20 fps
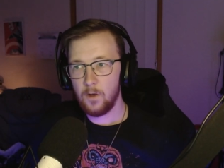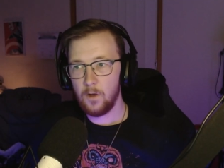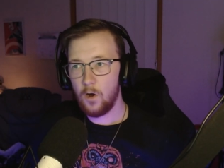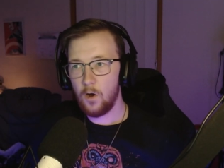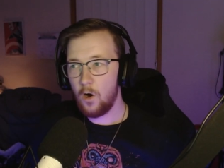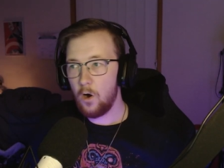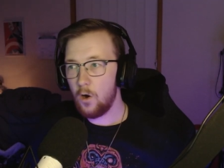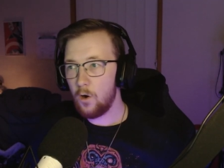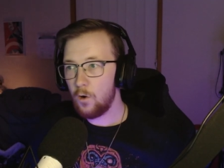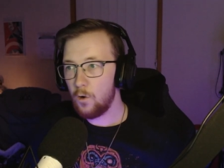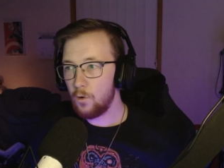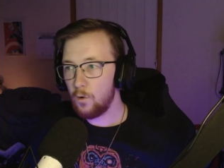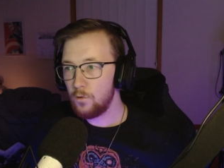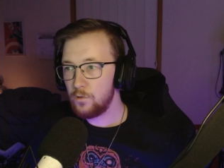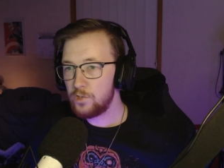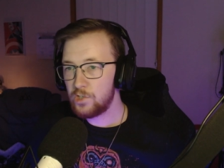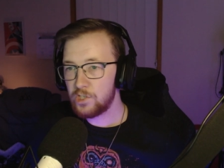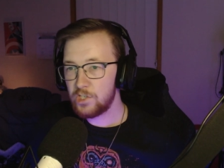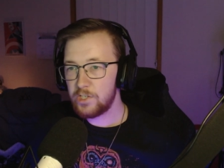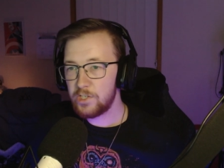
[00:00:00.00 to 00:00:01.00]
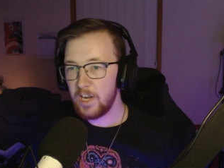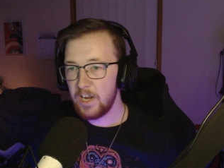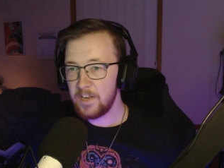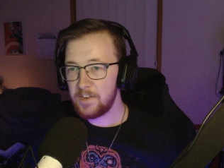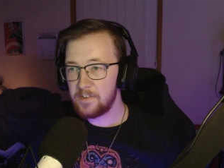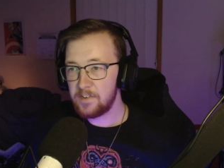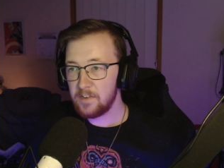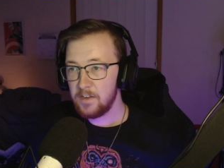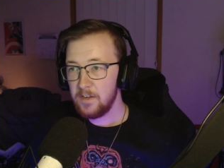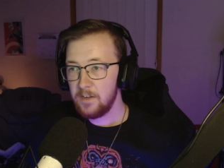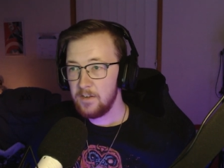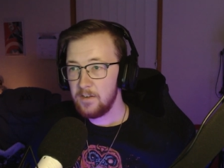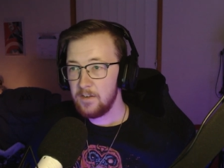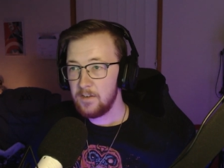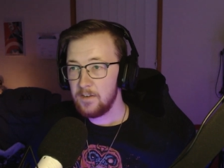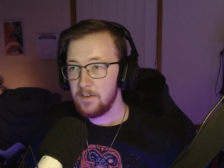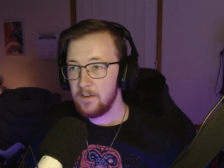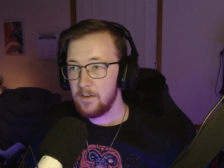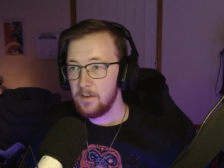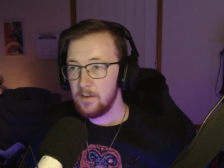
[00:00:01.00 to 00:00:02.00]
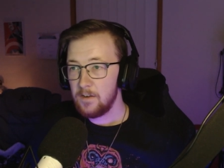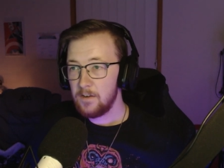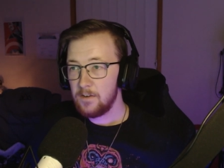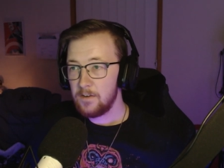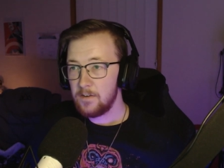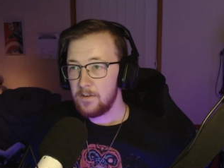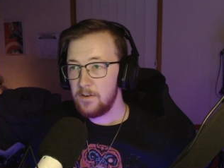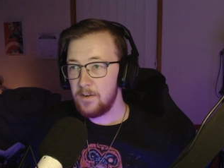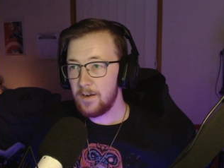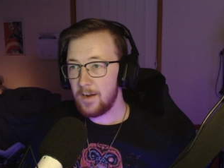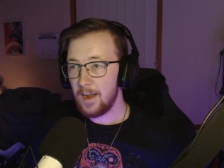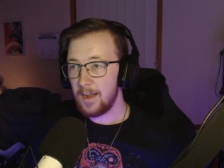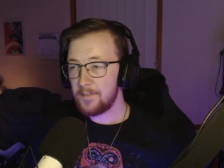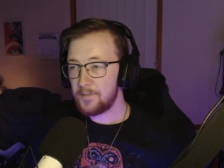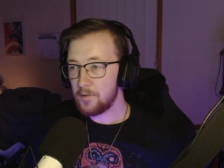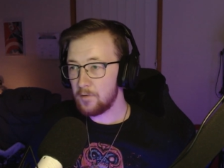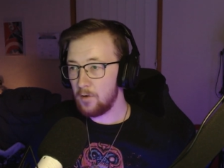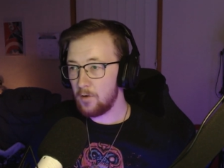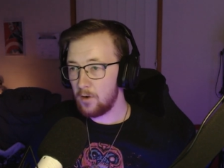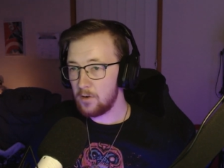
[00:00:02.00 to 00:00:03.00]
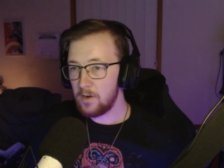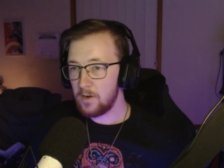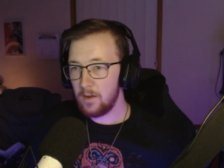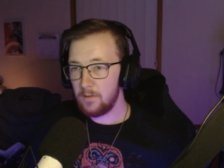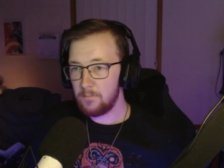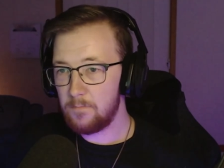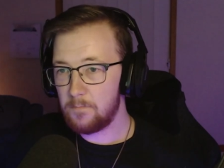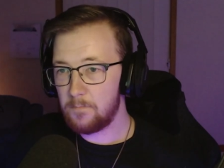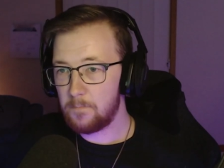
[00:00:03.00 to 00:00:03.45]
Oh, shit. You guys are on a...